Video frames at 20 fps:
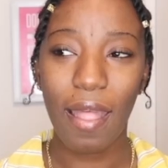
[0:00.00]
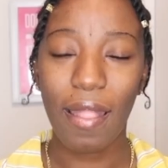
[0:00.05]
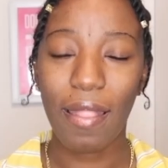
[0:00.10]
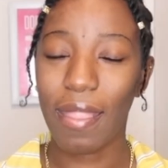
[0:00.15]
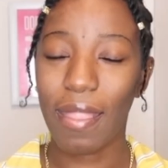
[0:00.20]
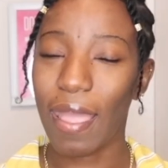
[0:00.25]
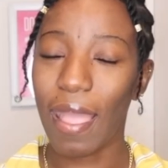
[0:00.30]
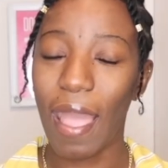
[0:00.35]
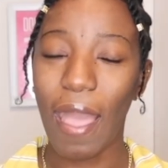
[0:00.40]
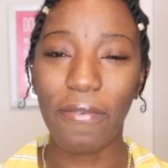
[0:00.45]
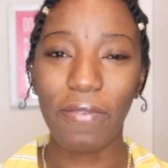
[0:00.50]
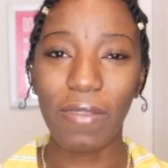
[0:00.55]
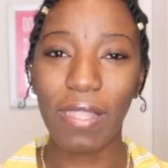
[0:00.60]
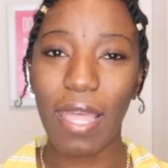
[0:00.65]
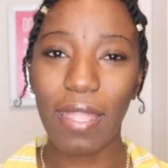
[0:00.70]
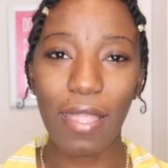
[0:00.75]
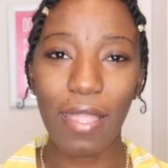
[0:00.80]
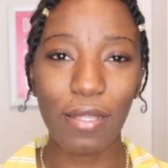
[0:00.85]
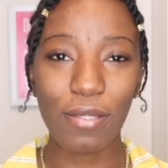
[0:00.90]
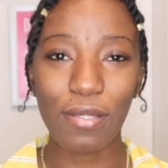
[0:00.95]
Like, I feel
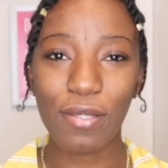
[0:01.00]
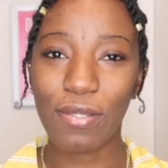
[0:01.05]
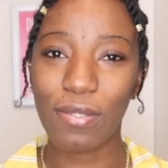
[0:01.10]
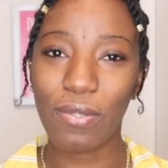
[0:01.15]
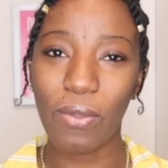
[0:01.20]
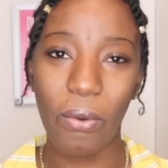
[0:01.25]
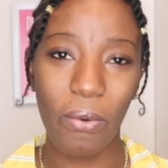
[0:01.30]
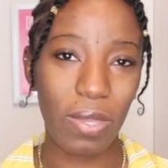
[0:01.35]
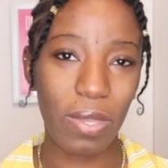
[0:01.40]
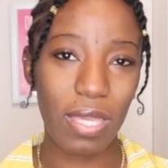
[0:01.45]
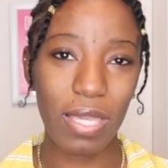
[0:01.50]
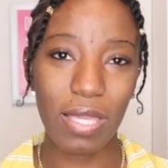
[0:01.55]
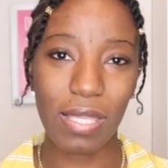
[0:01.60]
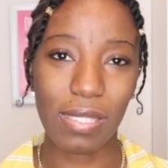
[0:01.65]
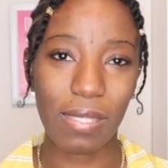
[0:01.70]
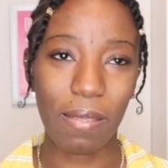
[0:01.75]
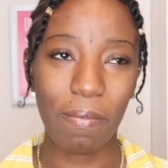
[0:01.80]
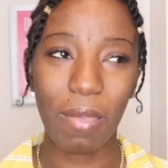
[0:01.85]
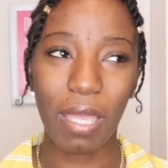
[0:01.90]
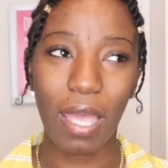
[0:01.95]
like that's so
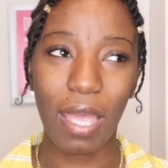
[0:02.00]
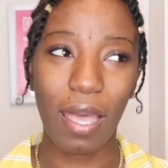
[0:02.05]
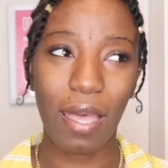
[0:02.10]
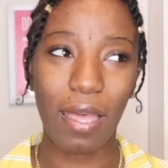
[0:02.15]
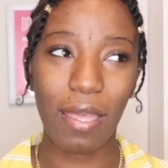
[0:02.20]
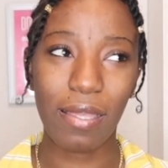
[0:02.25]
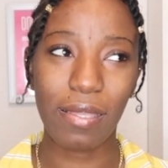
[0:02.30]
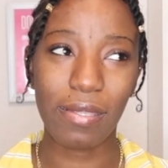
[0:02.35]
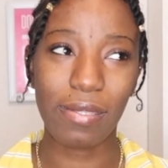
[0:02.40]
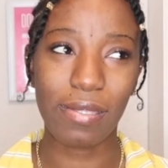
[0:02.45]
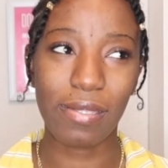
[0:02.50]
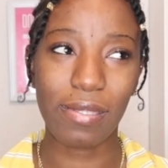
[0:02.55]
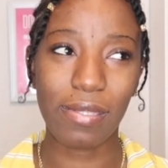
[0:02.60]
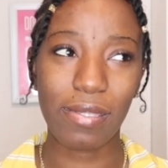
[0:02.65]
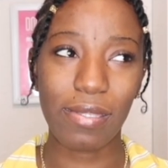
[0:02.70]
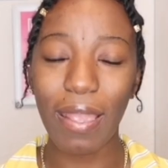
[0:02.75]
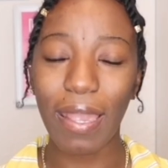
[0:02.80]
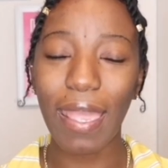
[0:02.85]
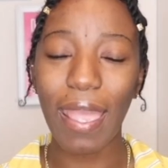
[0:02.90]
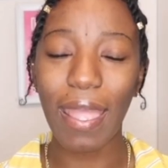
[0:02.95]
easy because
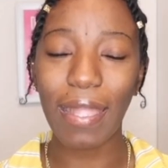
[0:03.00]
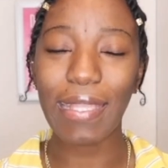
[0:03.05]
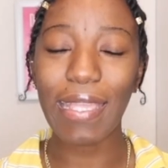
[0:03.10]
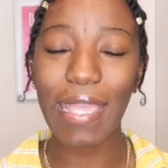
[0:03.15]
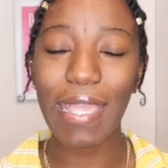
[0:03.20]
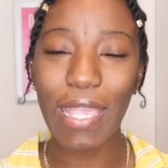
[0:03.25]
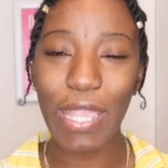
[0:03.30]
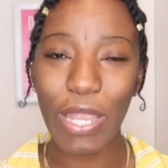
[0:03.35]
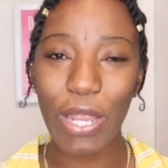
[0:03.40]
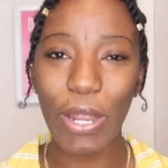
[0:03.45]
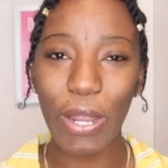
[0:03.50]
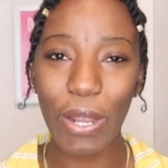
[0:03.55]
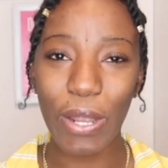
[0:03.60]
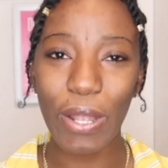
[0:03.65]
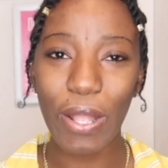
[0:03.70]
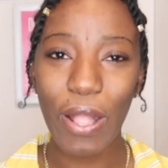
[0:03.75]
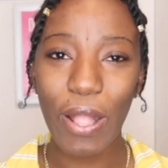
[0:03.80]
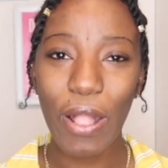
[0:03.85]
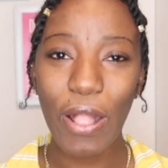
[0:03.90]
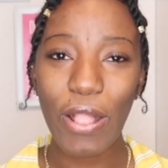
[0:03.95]
you can
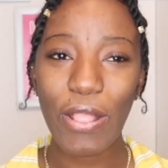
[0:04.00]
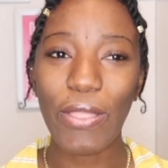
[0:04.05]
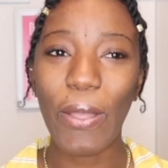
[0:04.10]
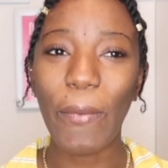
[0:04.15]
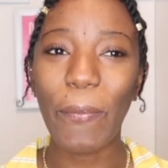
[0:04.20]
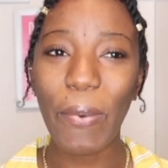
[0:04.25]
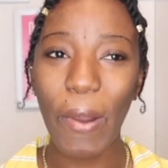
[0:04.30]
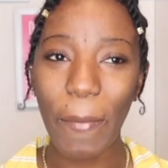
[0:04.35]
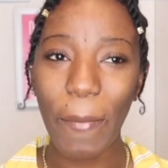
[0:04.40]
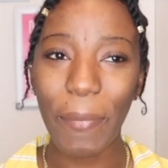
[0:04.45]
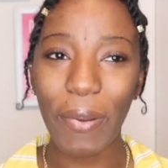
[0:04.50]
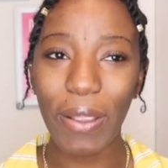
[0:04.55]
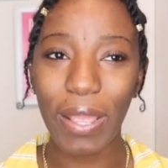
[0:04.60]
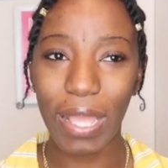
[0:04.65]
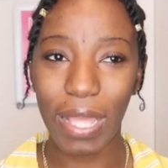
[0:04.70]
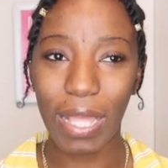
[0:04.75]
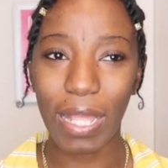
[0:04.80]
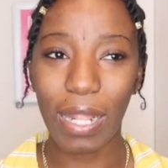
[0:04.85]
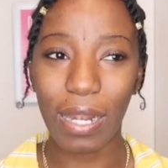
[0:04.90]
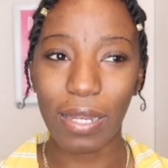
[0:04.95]
hear the proper
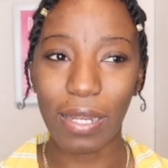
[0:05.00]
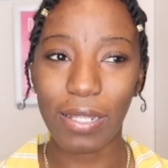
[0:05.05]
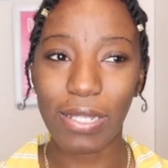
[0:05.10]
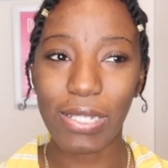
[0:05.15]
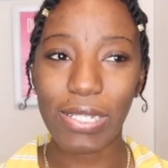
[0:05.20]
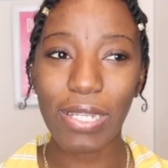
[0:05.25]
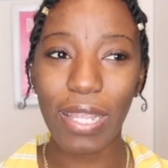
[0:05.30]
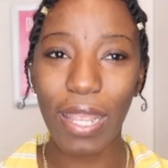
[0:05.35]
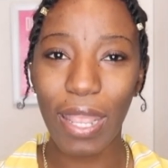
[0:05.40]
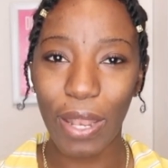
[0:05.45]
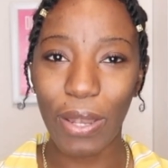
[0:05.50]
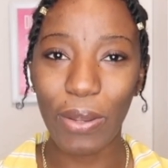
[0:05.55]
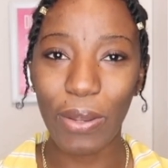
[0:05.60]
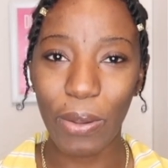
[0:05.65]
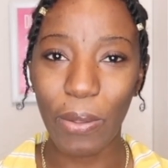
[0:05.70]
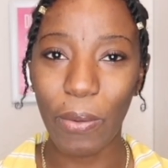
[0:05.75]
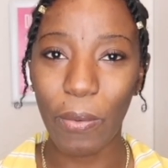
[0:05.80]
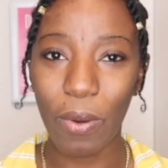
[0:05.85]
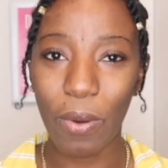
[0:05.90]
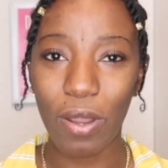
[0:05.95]
English in
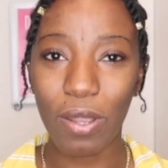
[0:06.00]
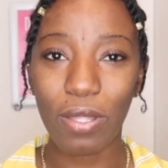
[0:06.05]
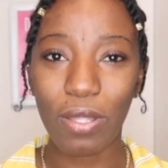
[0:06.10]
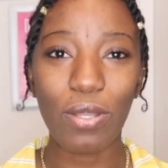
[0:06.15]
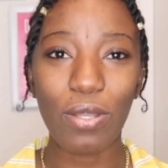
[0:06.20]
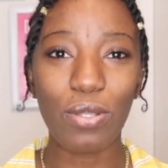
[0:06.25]
the word